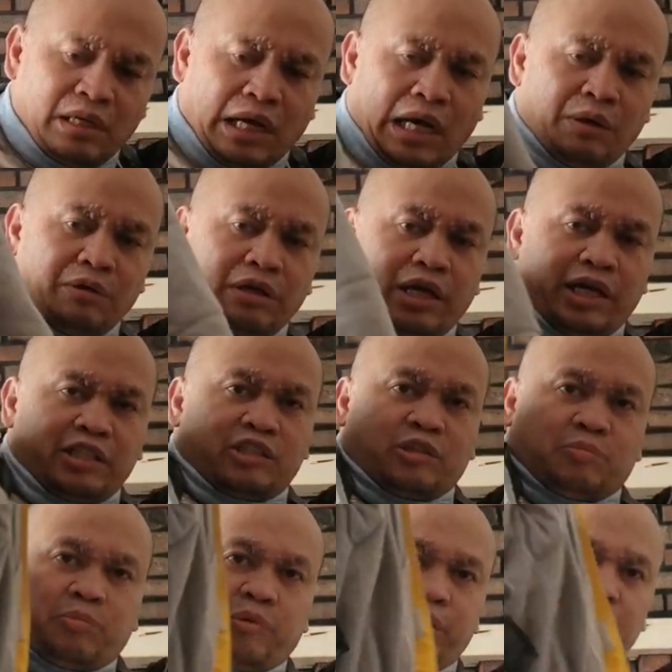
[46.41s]
I would like to
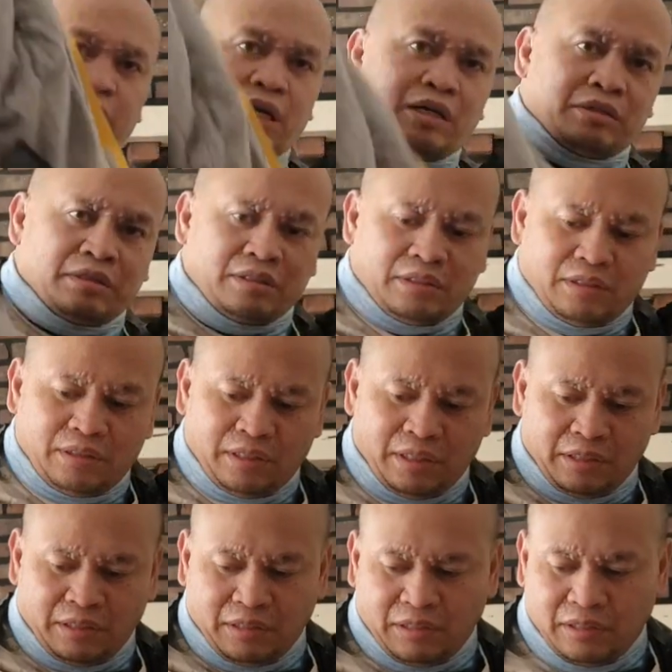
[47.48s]
point out
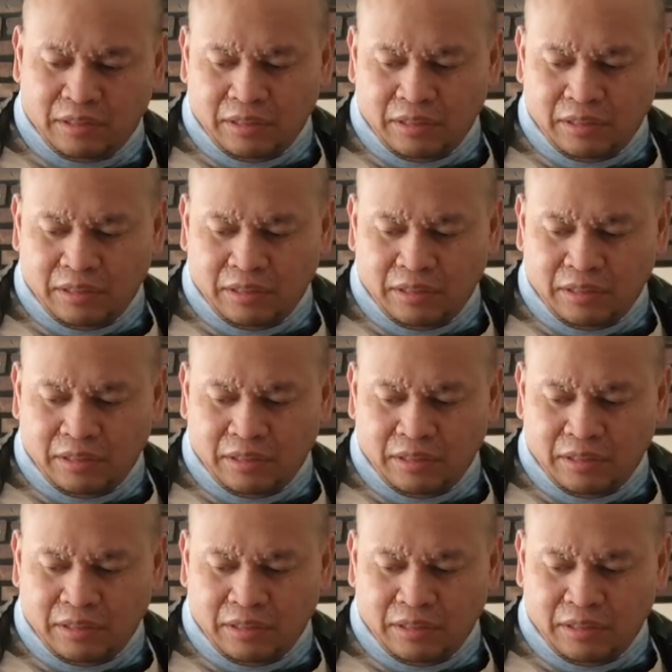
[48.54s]
that